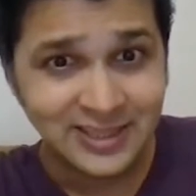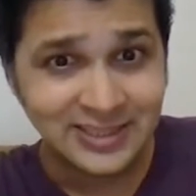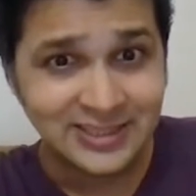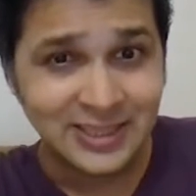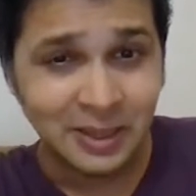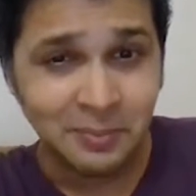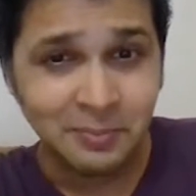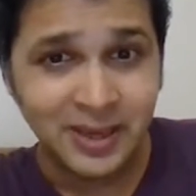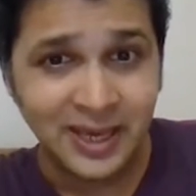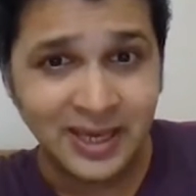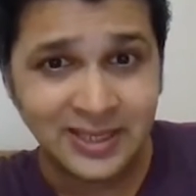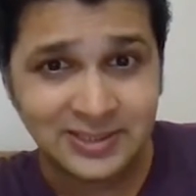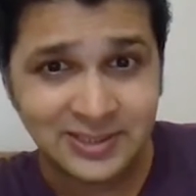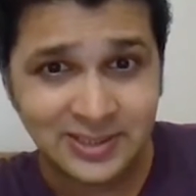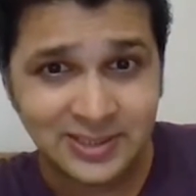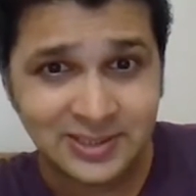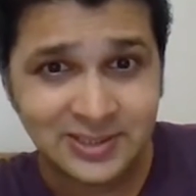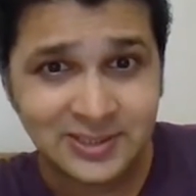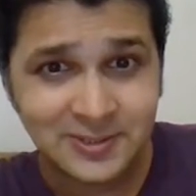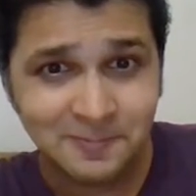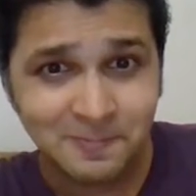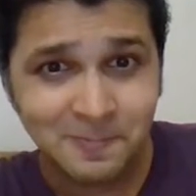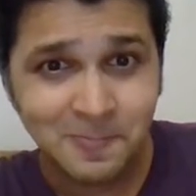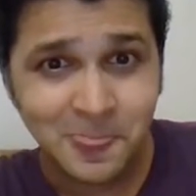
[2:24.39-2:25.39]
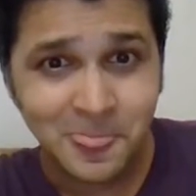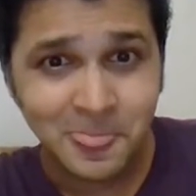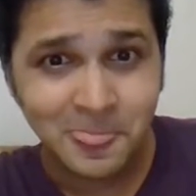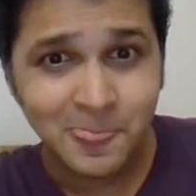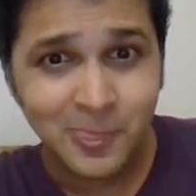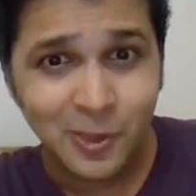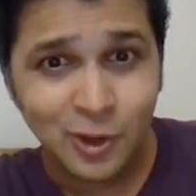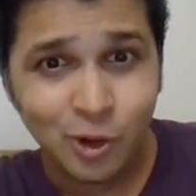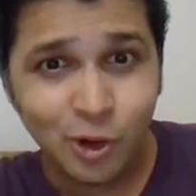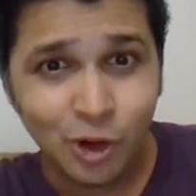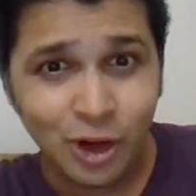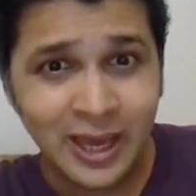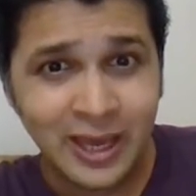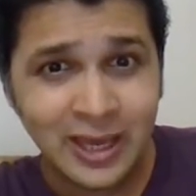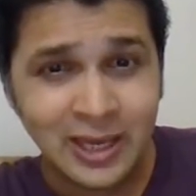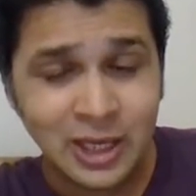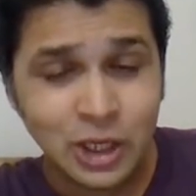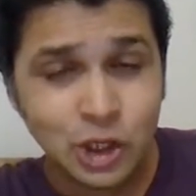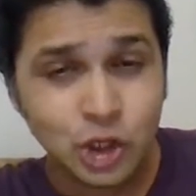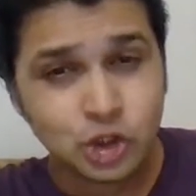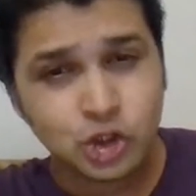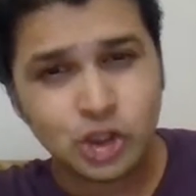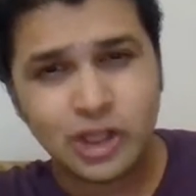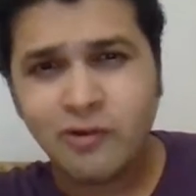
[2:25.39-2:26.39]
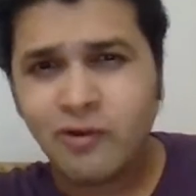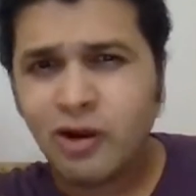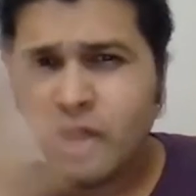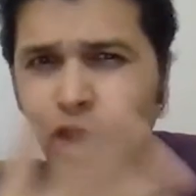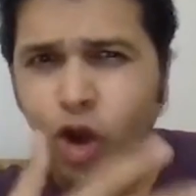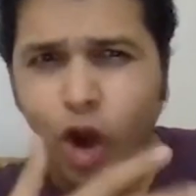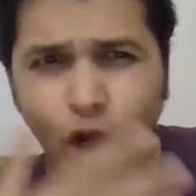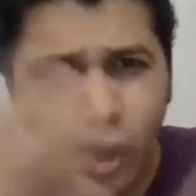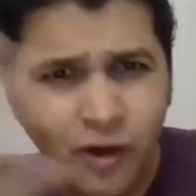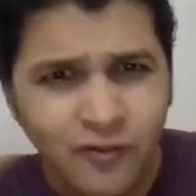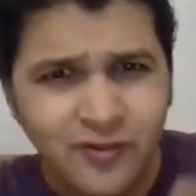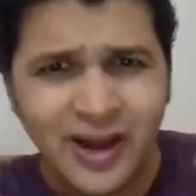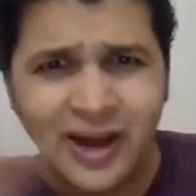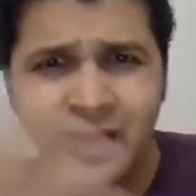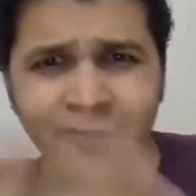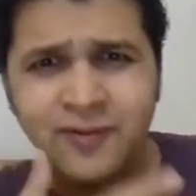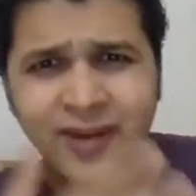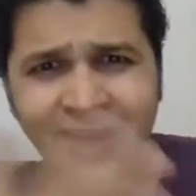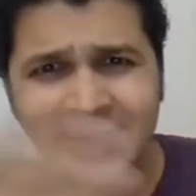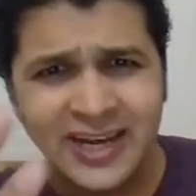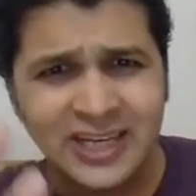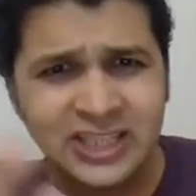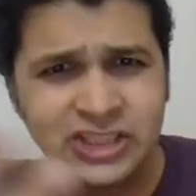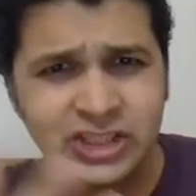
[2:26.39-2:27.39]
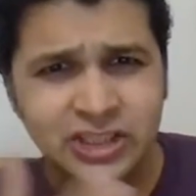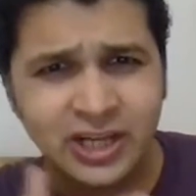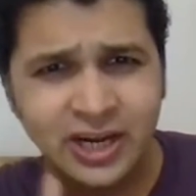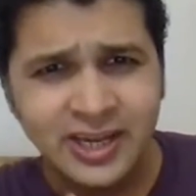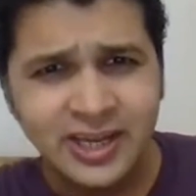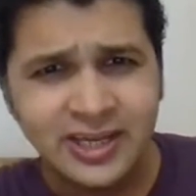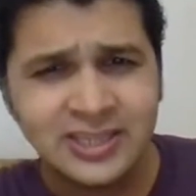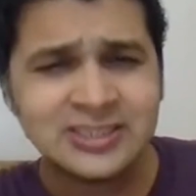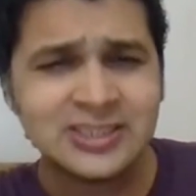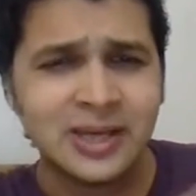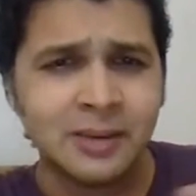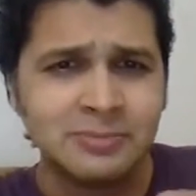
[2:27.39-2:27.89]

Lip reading: in some cases. Okay, so there were a lot of conflicting studies.